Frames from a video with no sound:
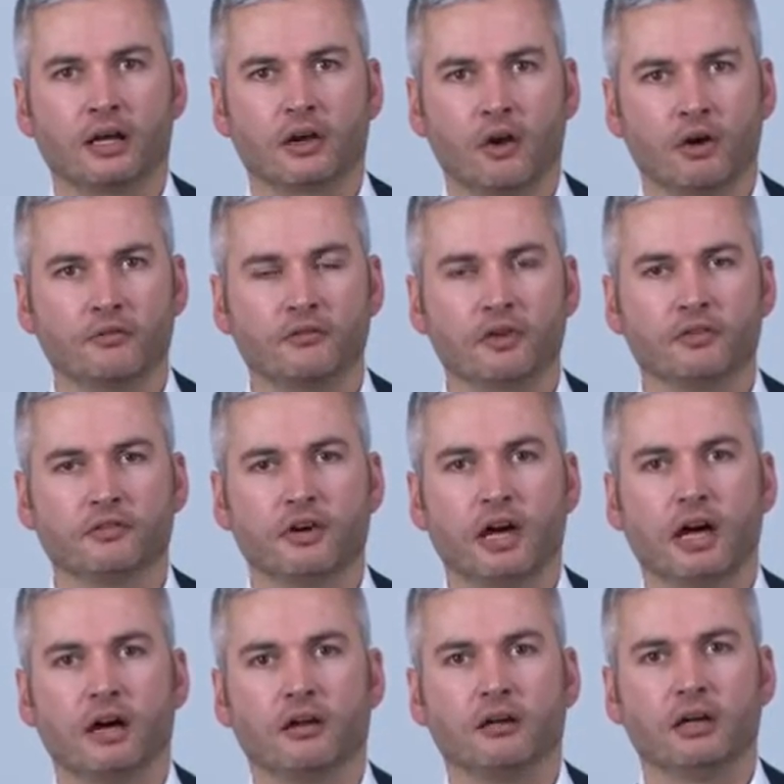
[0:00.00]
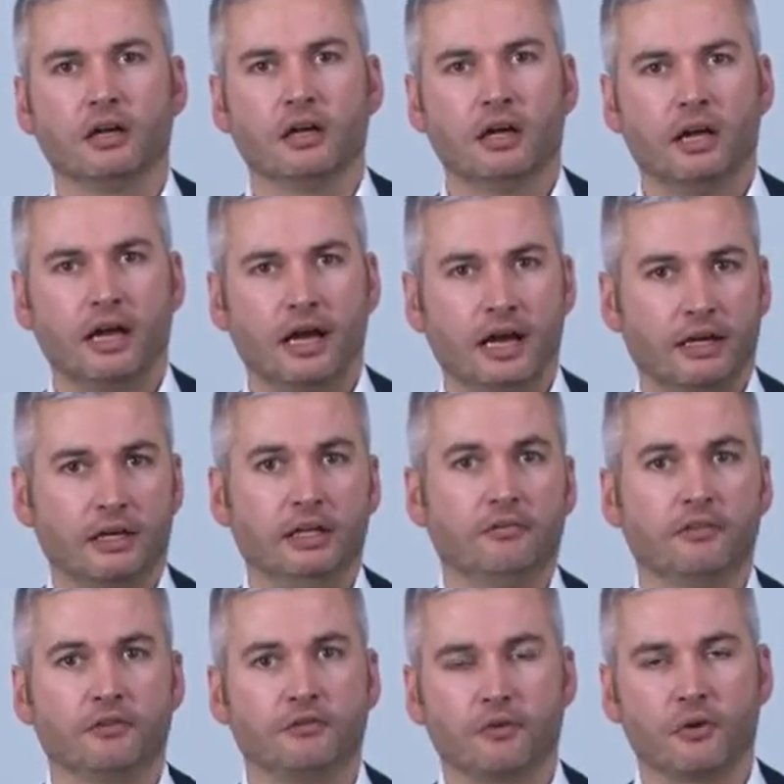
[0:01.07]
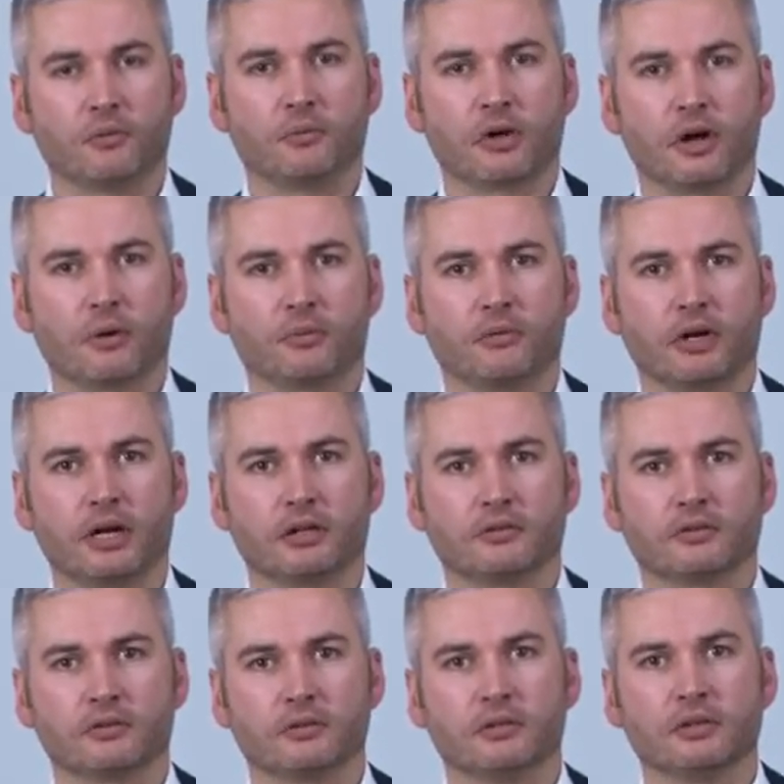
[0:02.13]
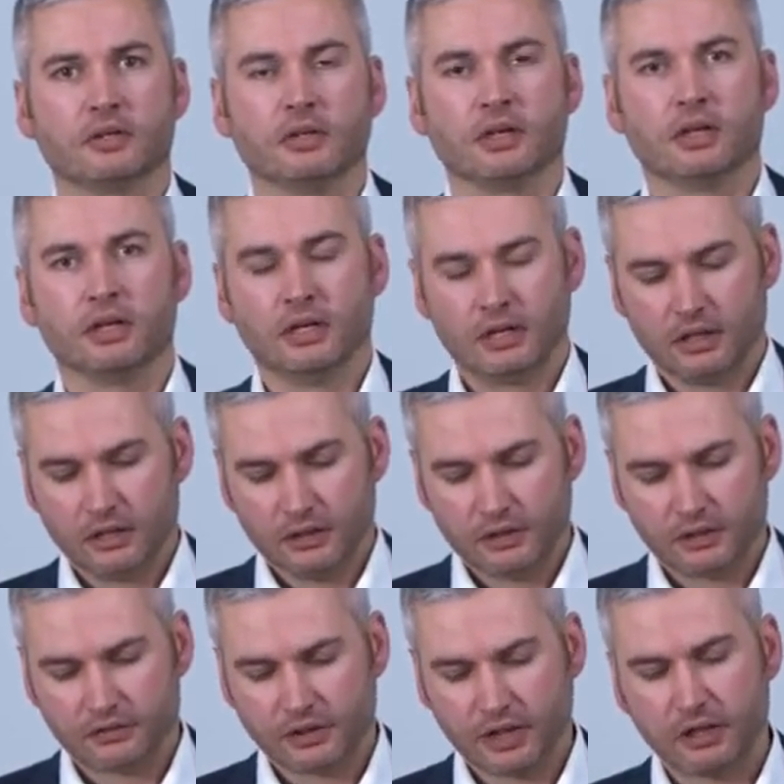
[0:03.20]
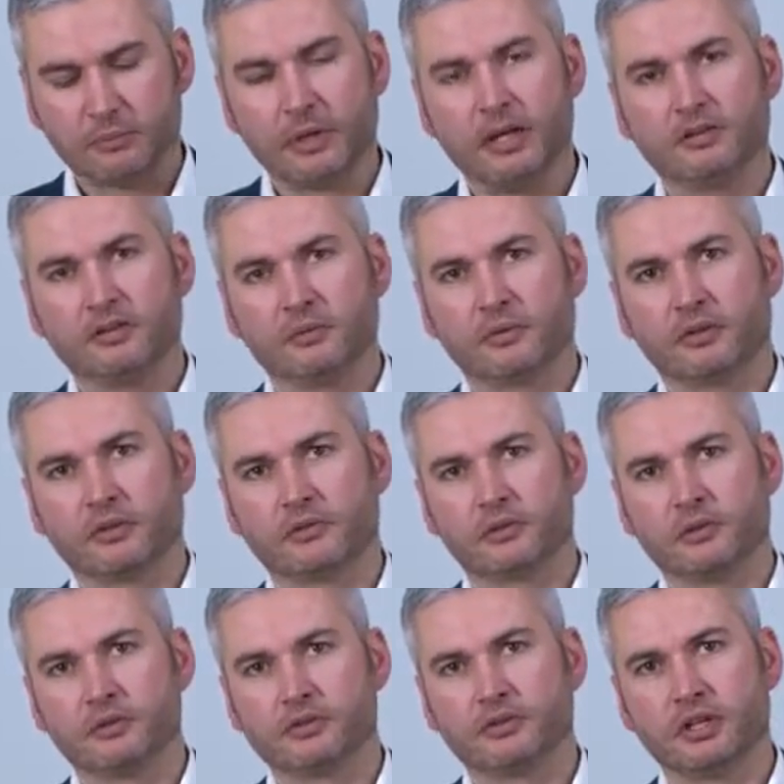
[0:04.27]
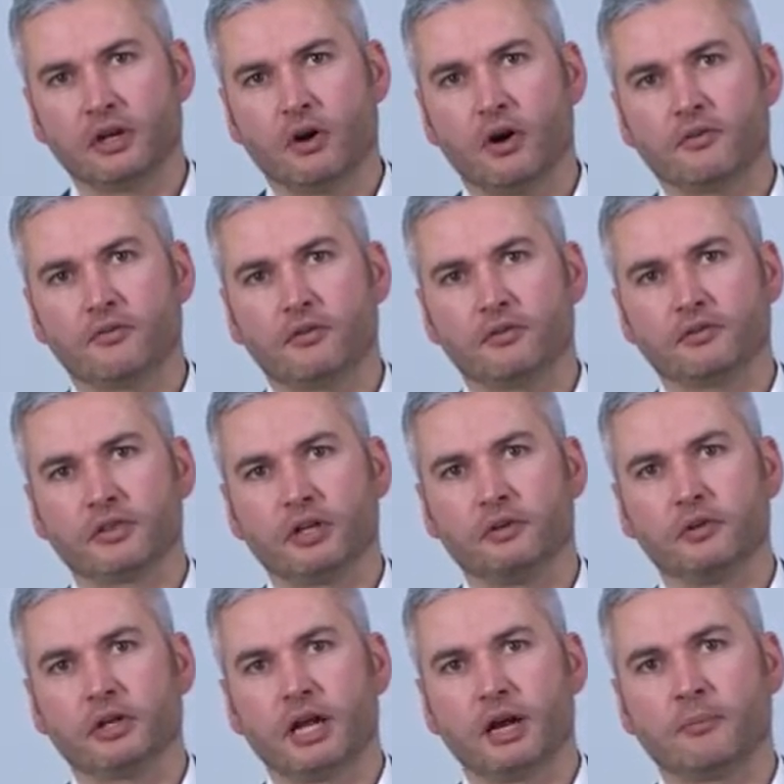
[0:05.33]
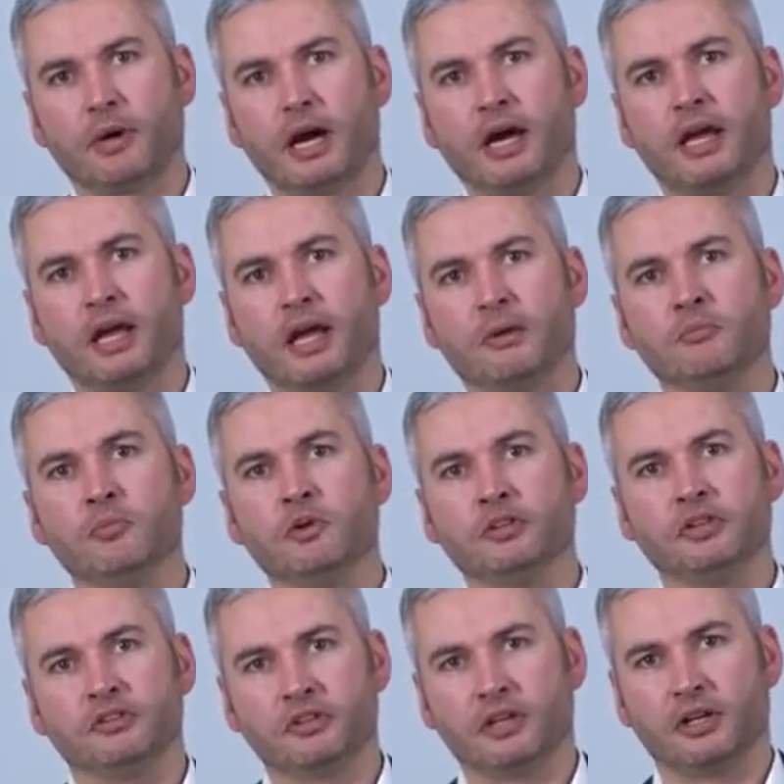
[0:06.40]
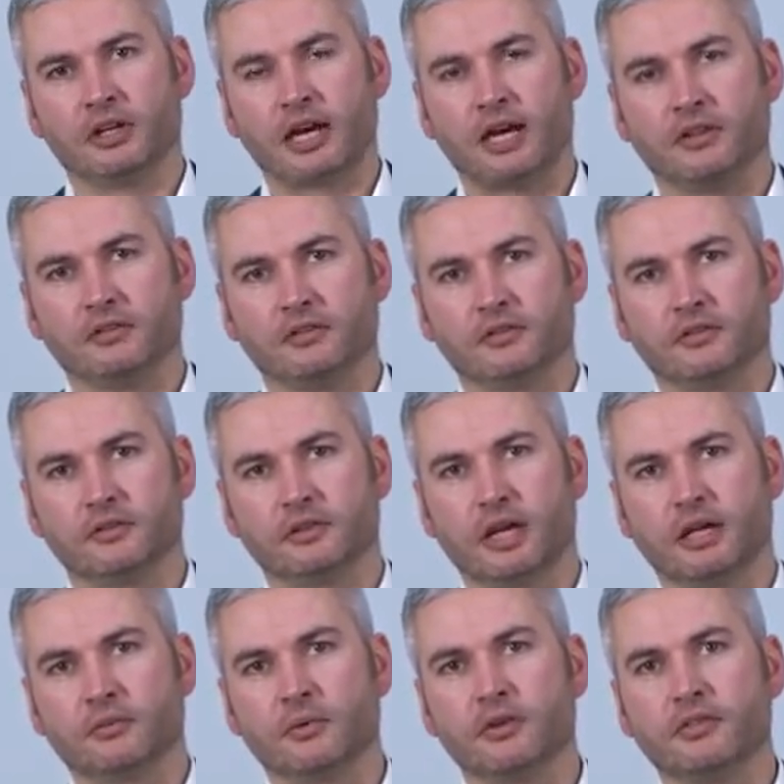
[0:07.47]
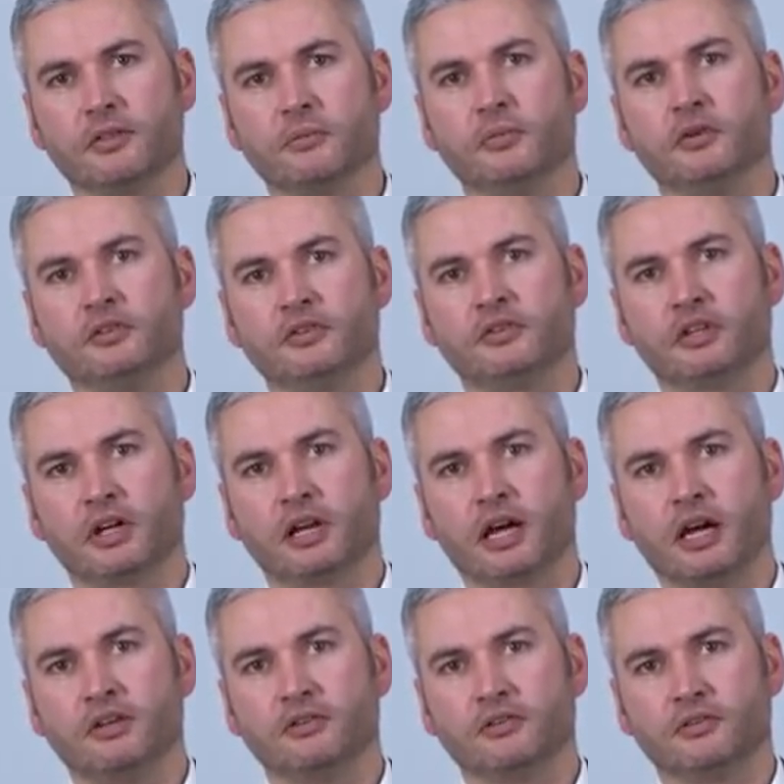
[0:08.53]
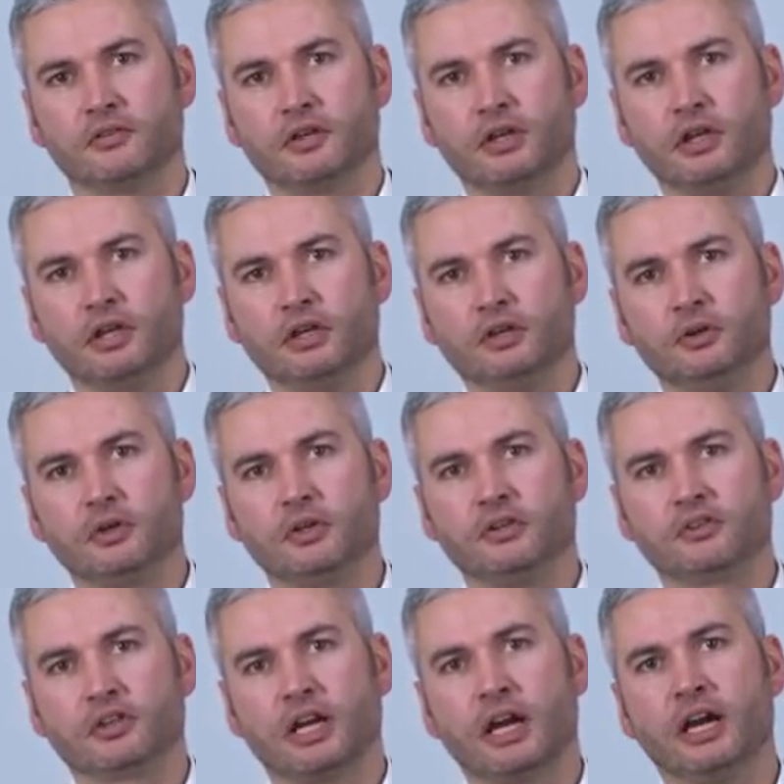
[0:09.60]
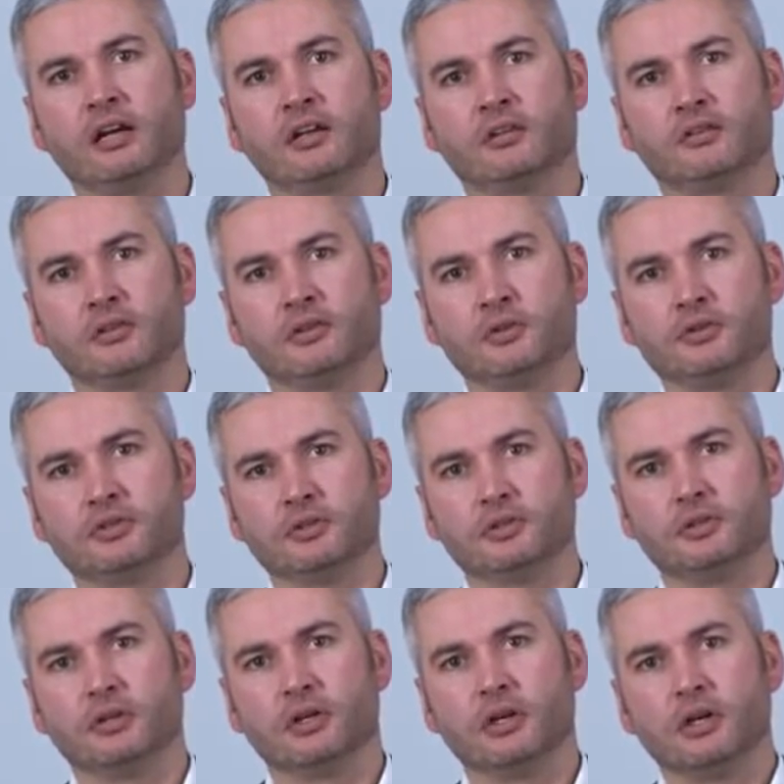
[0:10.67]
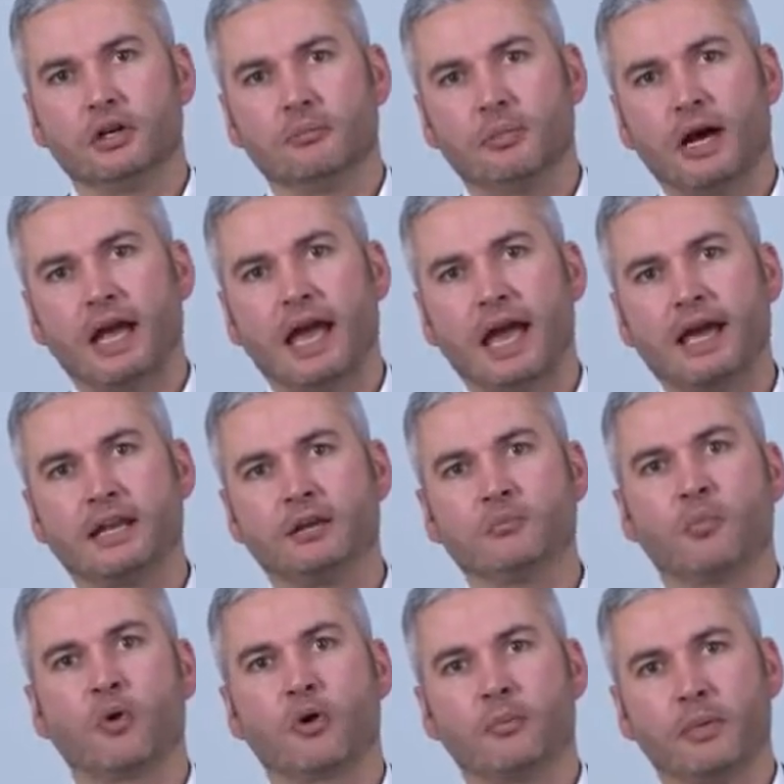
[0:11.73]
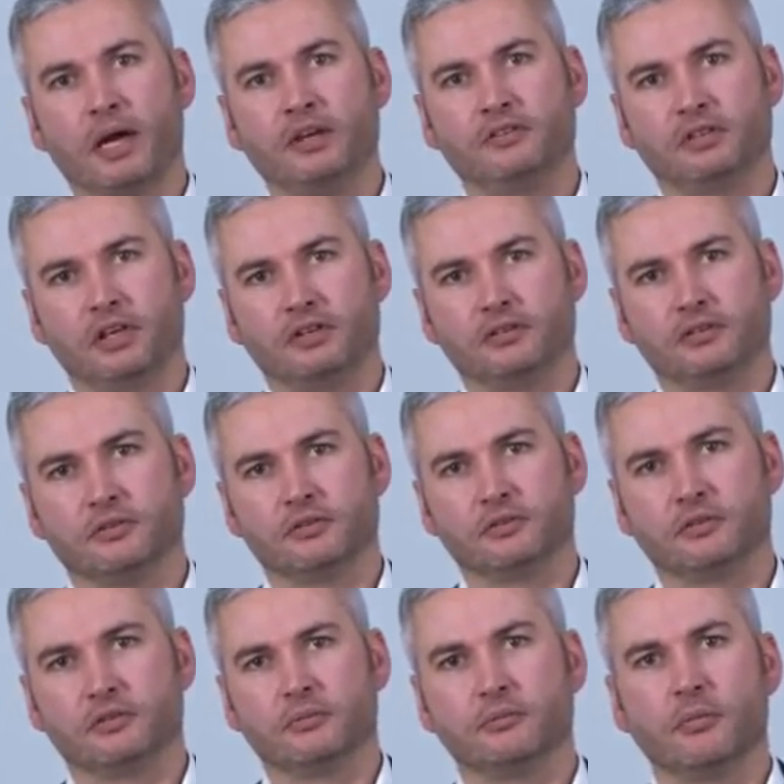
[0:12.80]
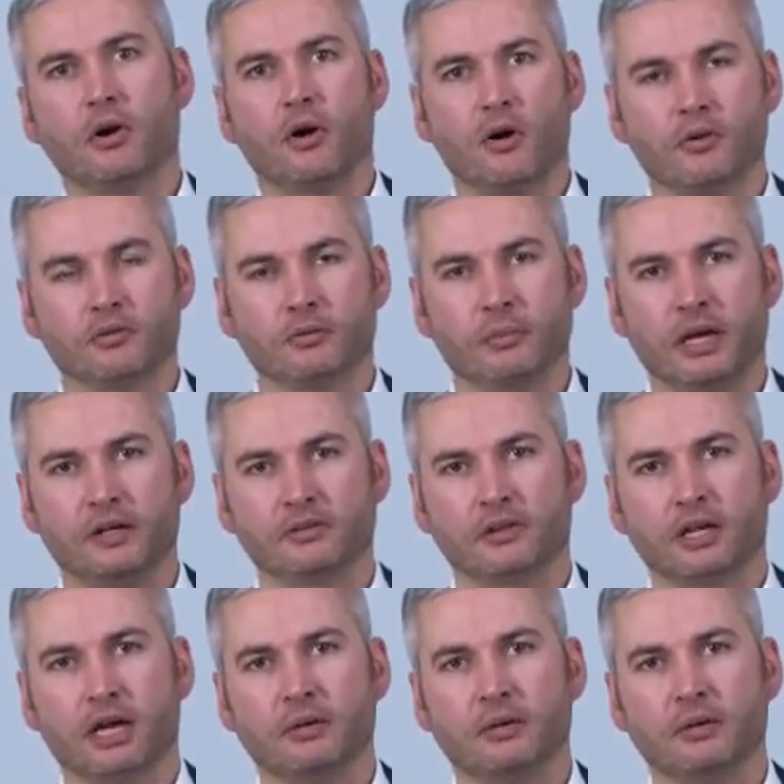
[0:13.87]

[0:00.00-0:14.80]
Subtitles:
a config file, and even firmware upgrades. The scalability with the solution then offers that you can buy a multi-cell license. And with the multi-cell license, you can scale the solution by adding more base stations, also based on